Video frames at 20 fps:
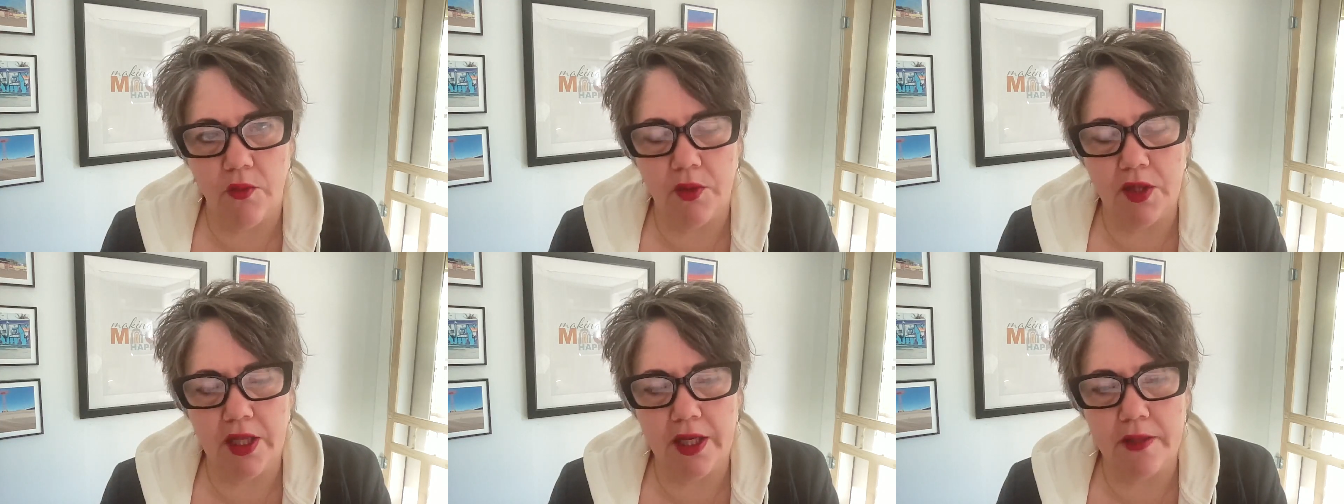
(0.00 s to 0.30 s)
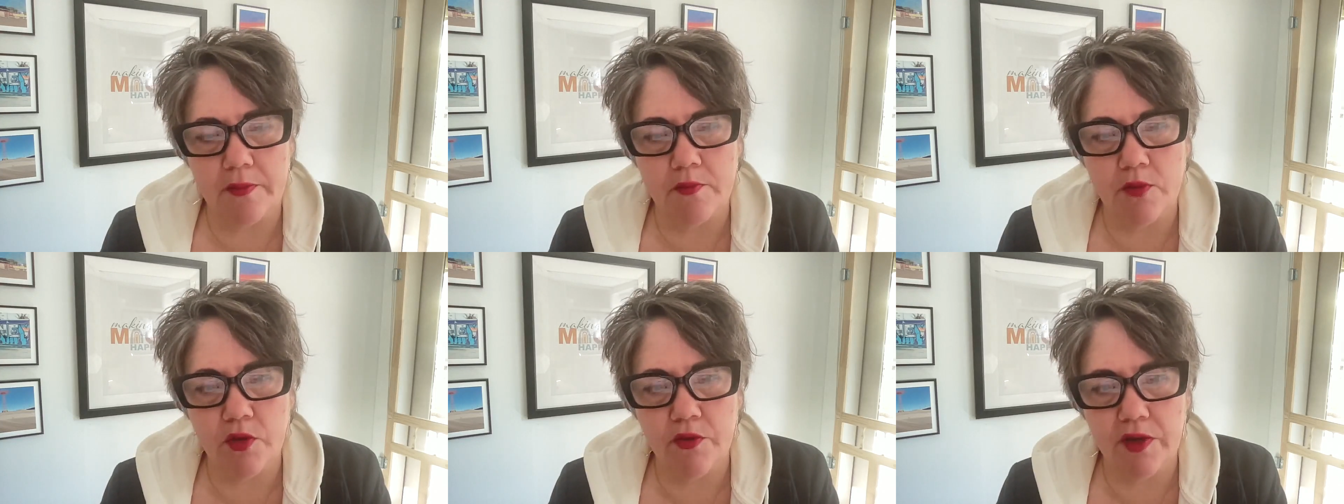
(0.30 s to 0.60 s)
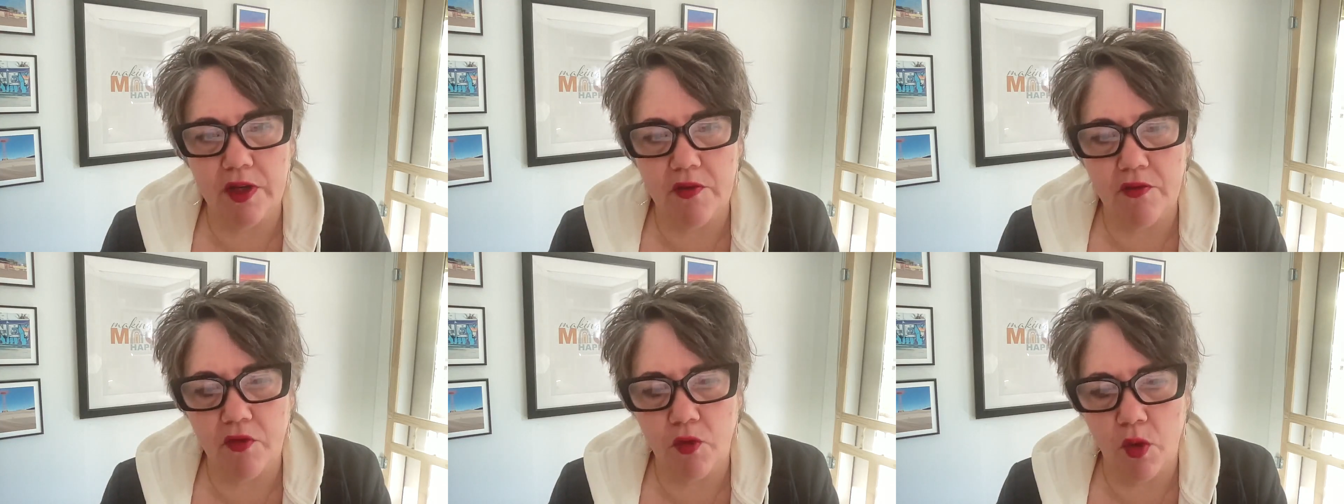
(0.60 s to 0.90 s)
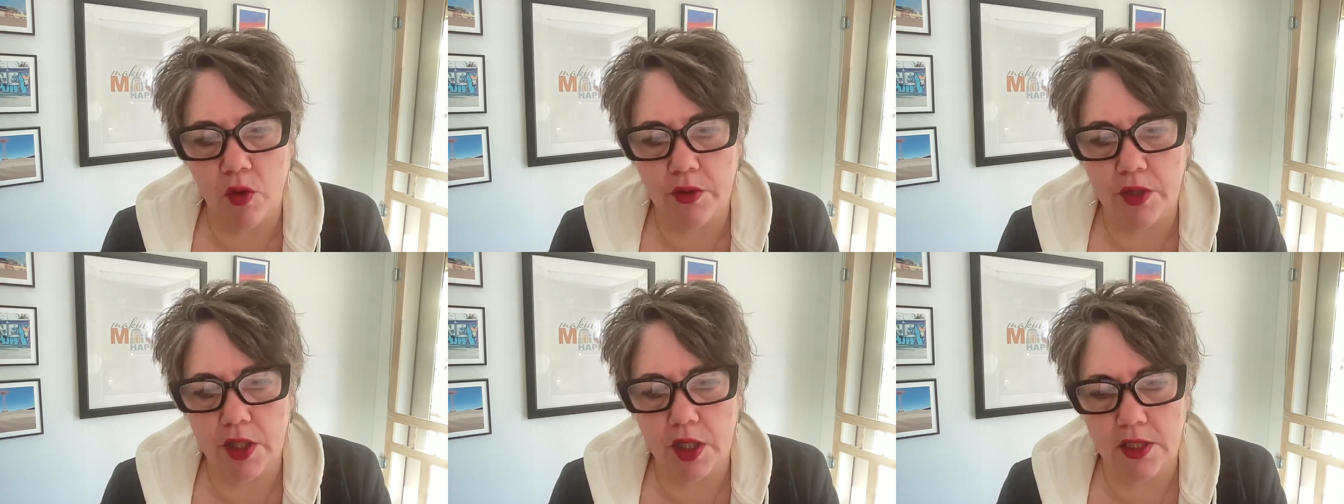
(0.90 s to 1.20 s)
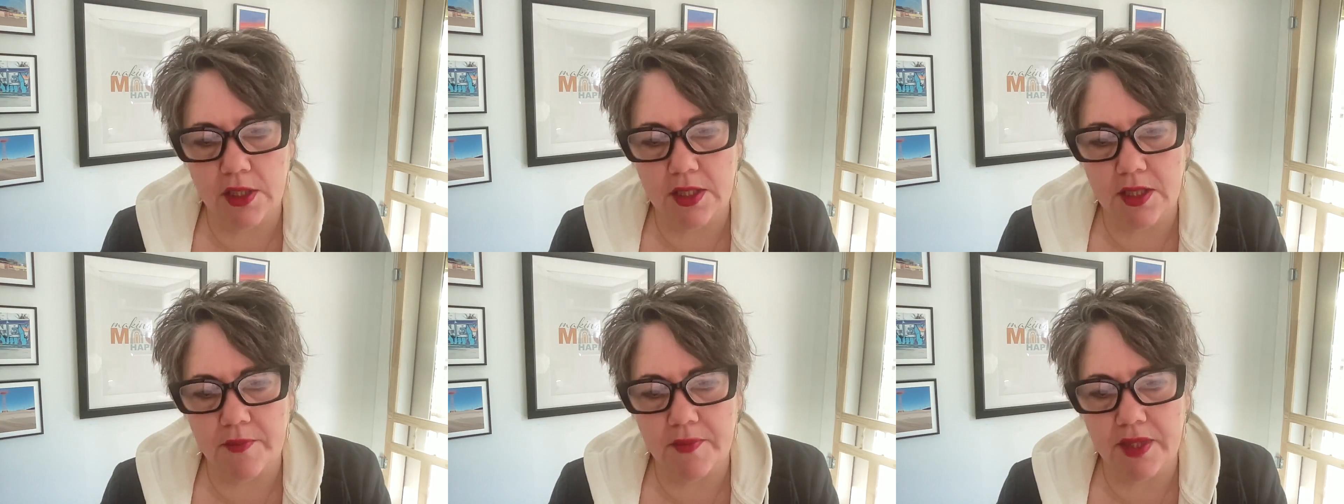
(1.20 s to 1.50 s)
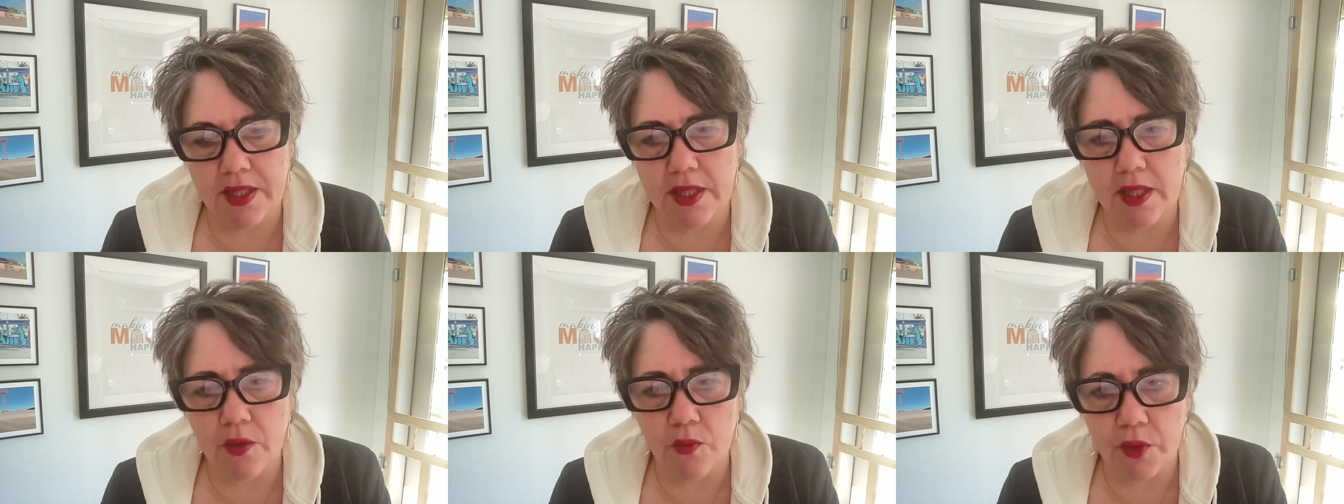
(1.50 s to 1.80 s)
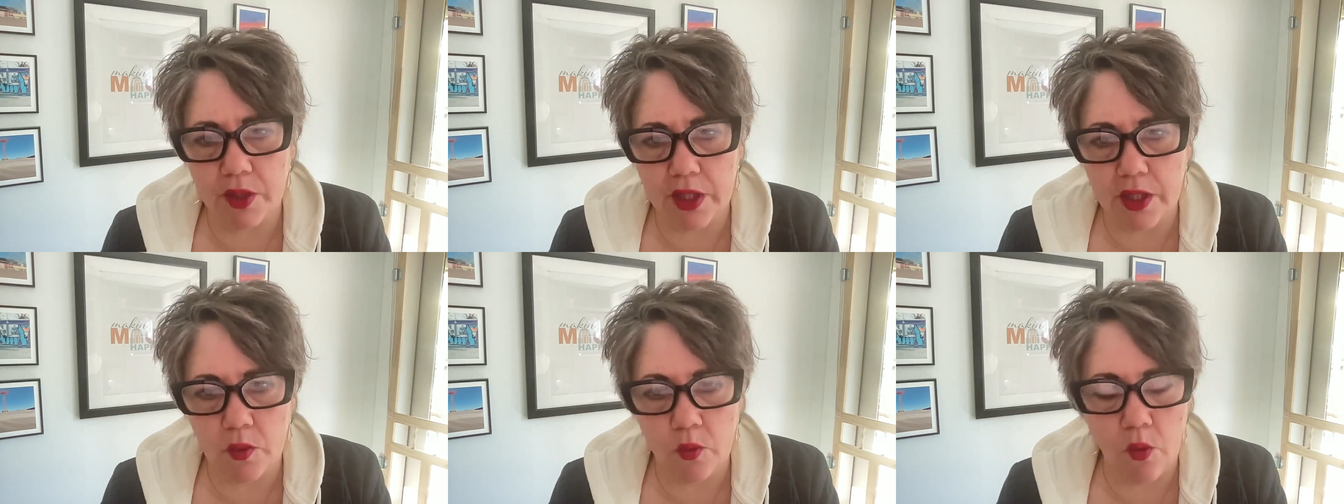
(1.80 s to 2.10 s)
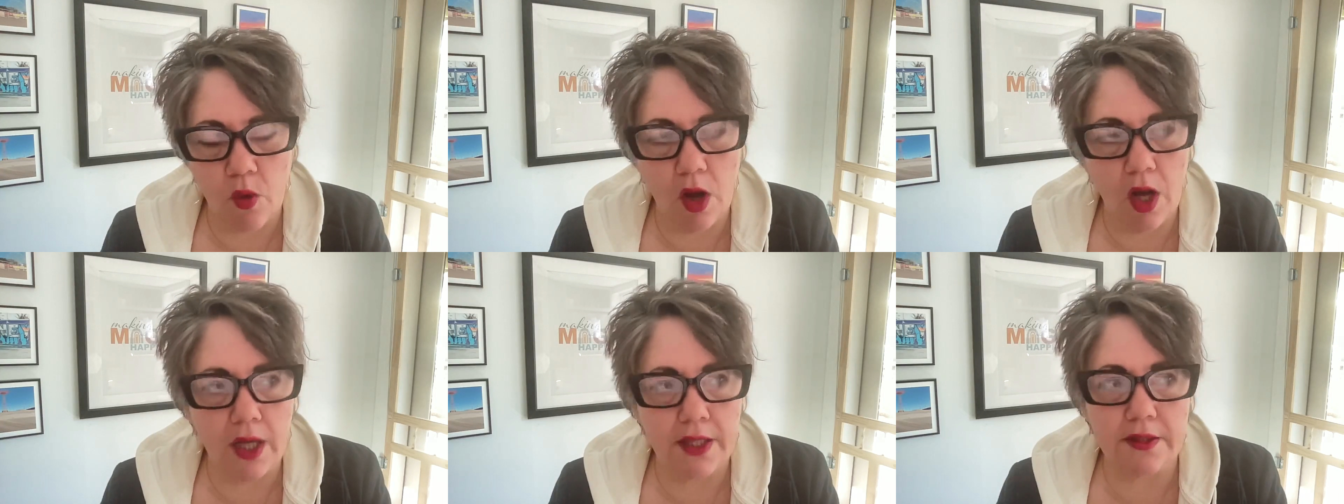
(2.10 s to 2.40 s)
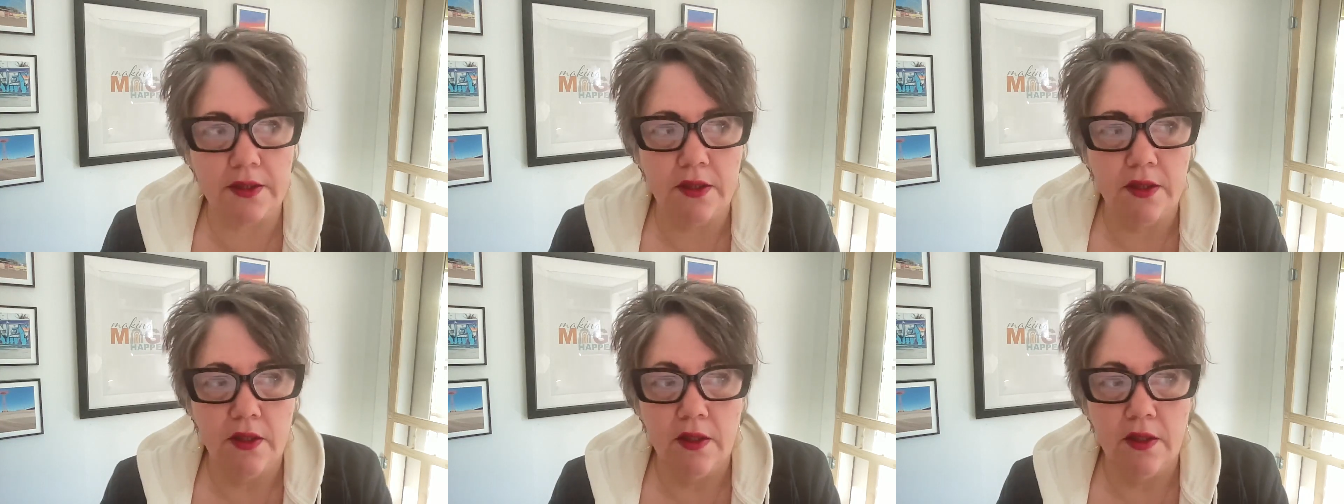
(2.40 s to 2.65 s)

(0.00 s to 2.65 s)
with like moving forward on something they really want,